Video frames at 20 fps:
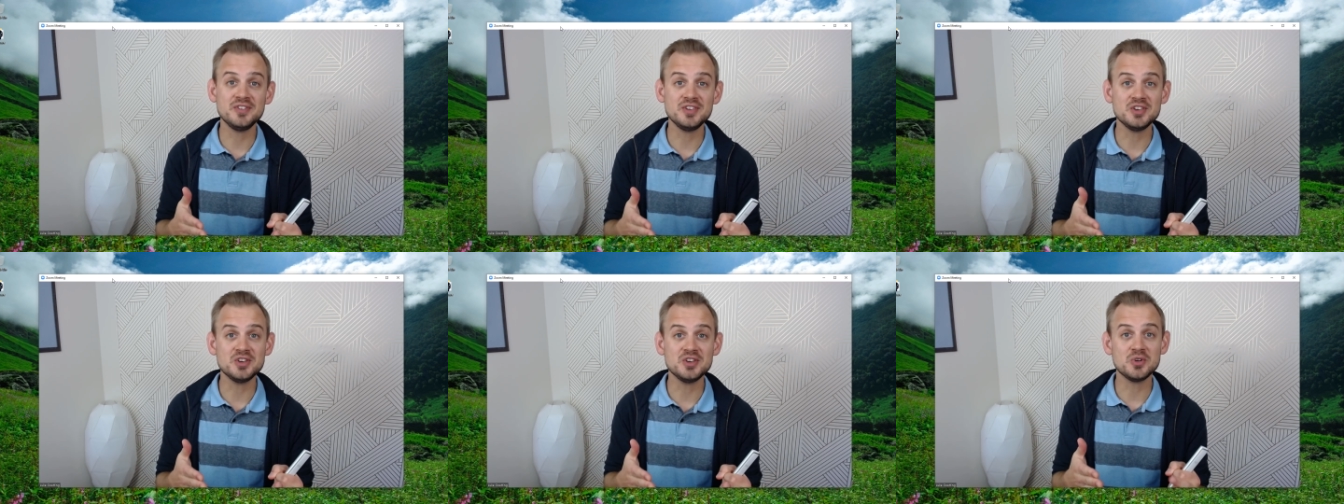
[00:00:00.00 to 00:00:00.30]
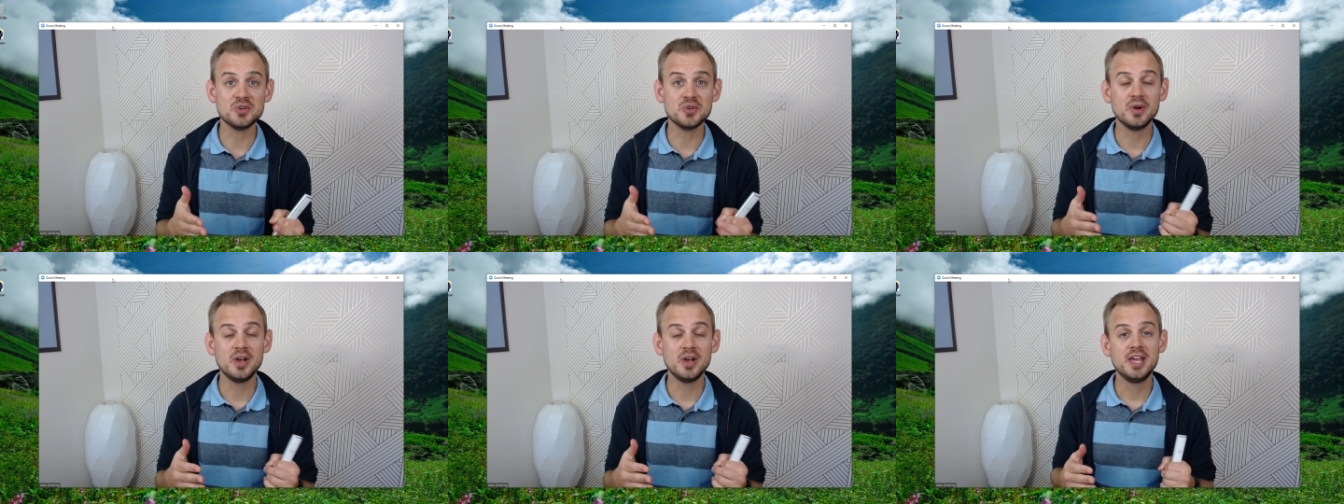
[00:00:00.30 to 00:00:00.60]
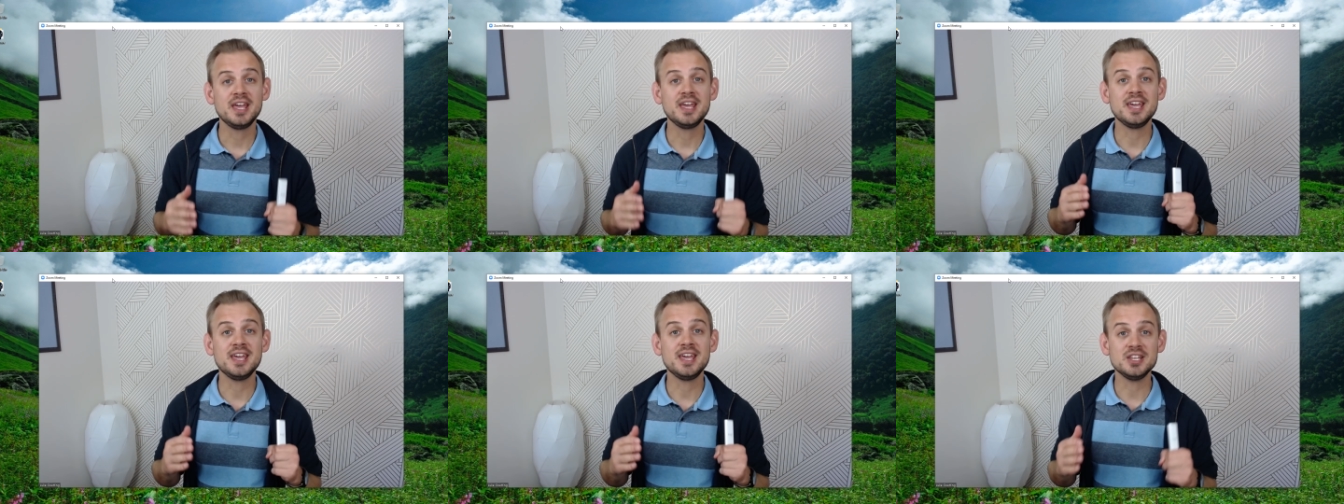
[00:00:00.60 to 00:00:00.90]
view
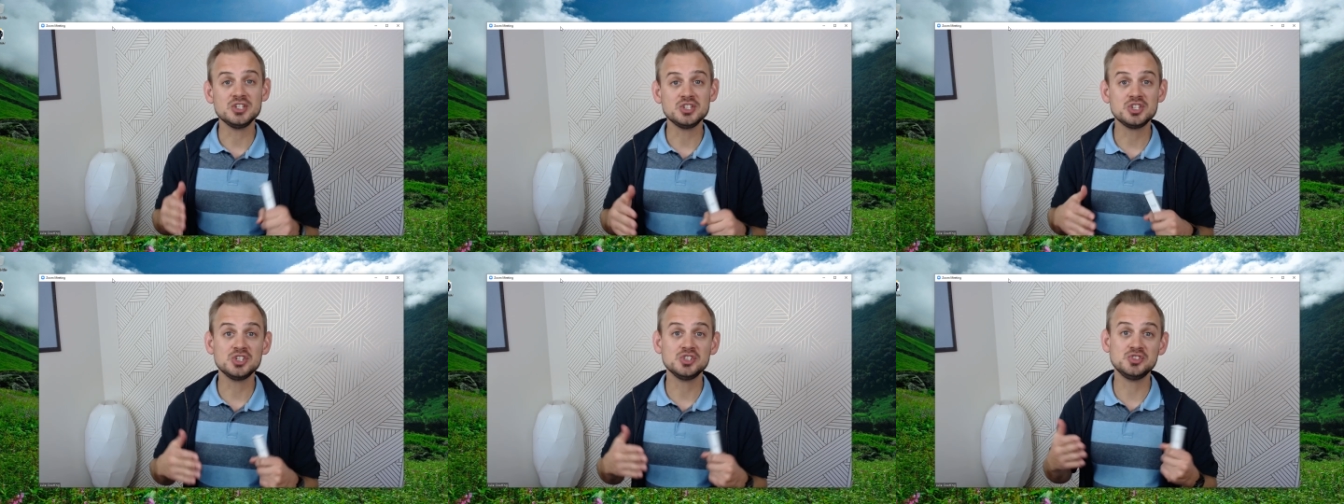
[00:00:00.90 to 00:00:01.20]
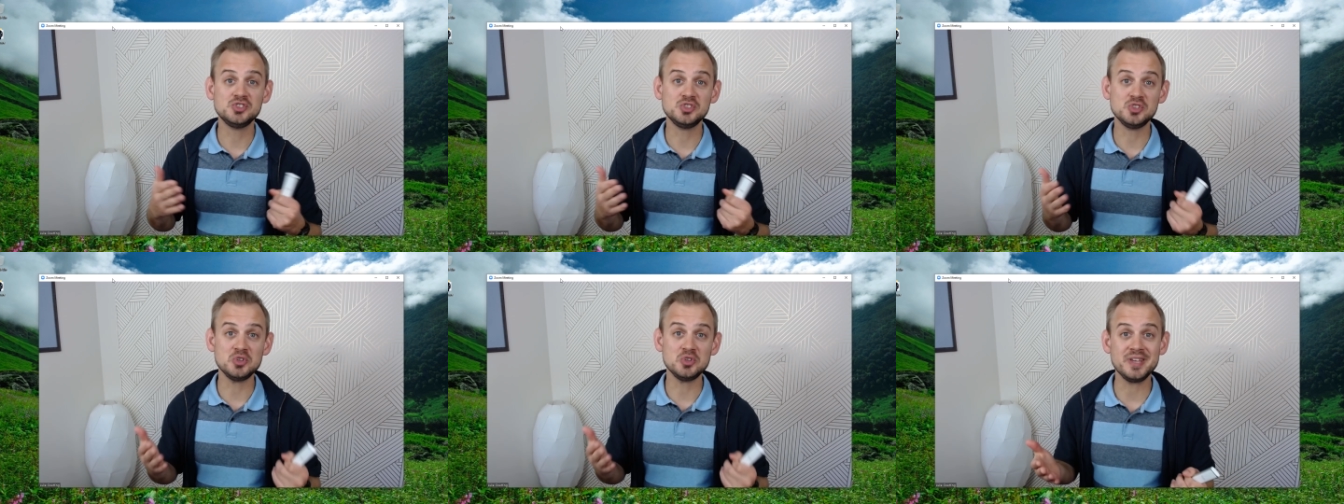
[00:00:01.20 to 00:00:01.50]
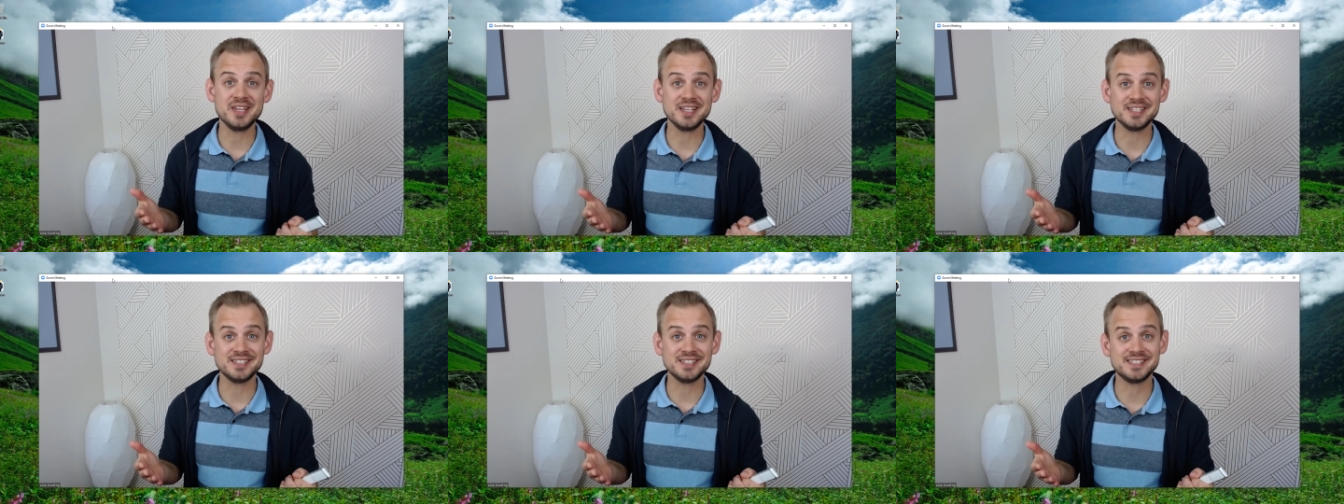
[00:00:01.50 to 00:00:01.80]
into
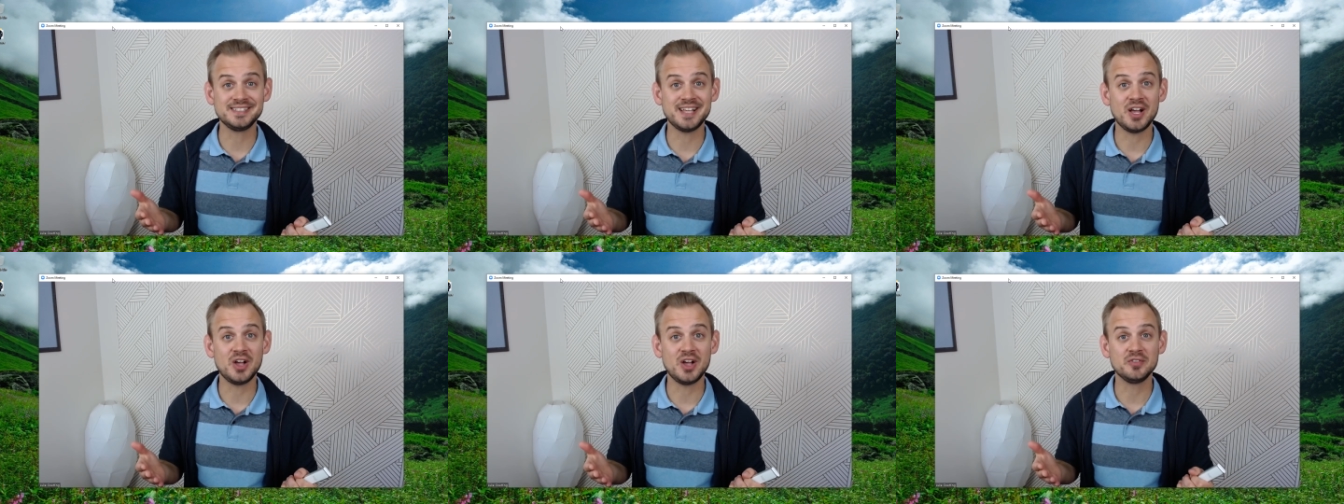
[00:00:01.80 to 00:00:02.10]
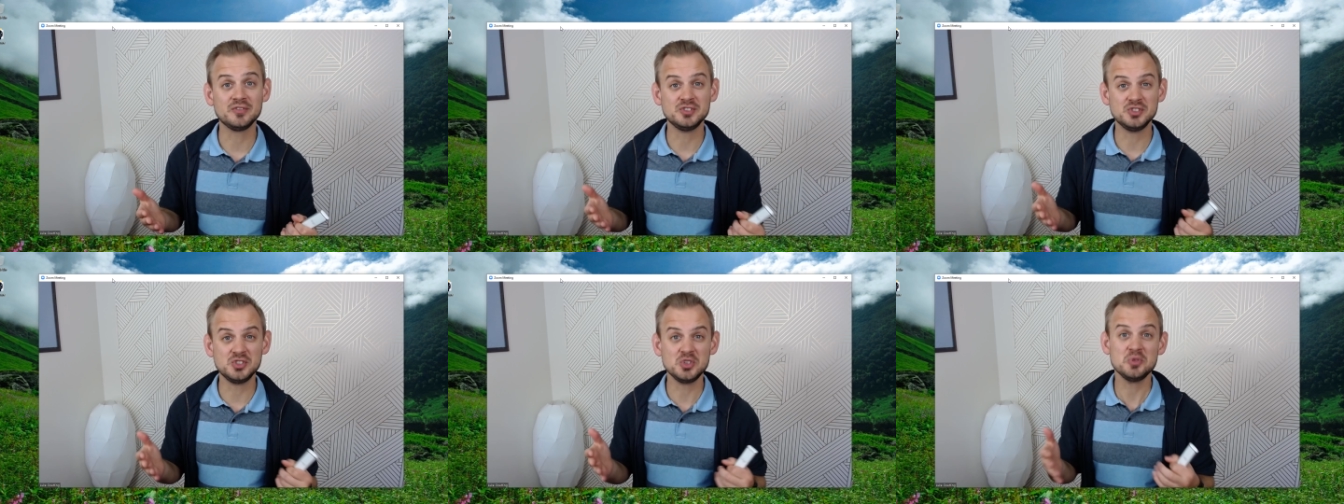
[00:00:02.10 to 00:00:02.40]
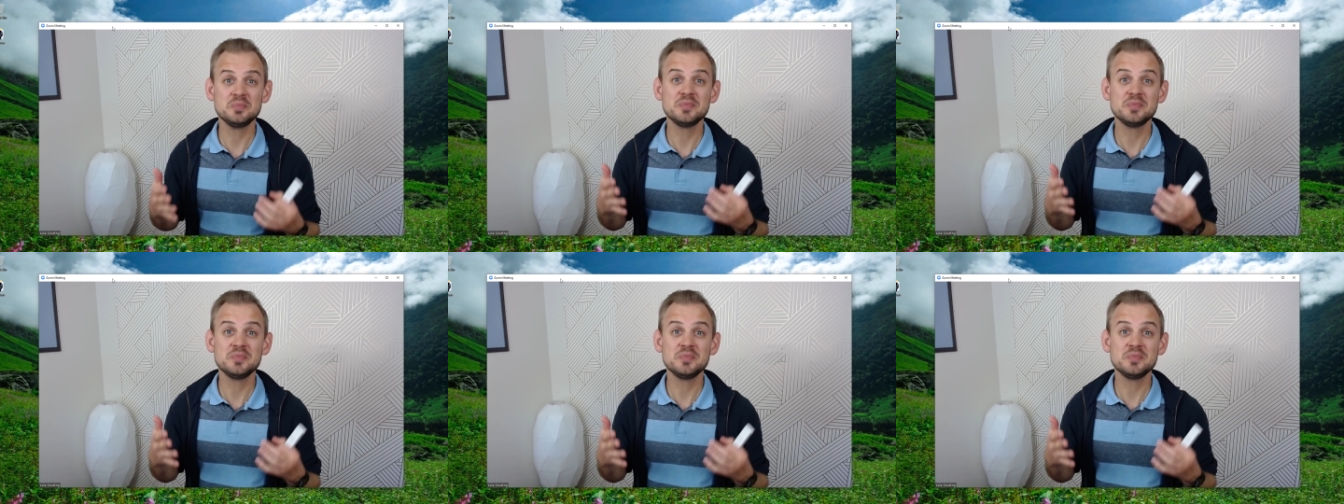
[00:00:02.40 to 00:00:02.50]
Zoom itself.